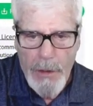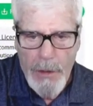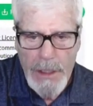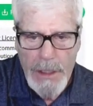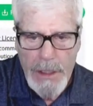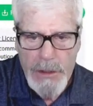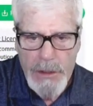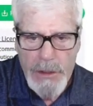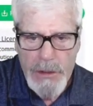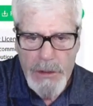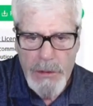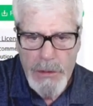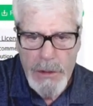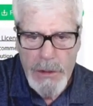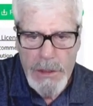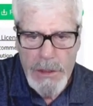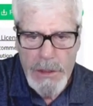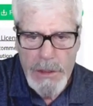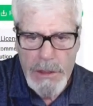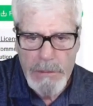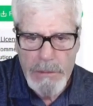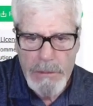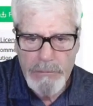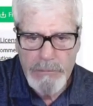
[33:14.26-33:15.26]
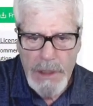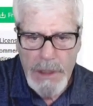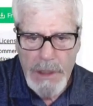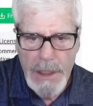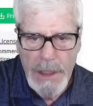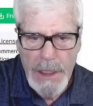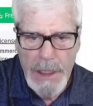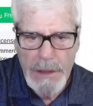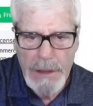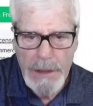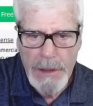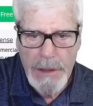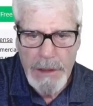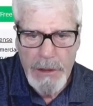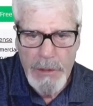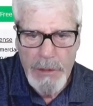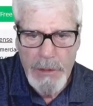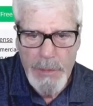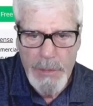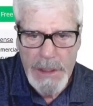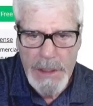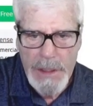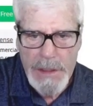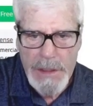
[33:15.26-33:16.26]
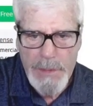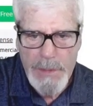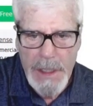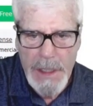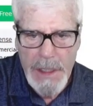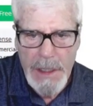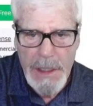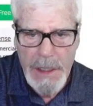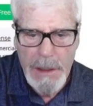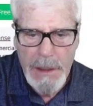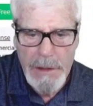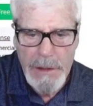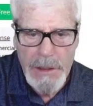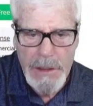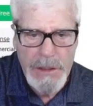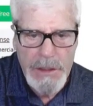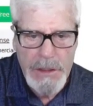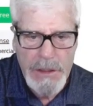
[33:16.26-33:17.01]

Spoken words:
great source. I like to go to Pixabay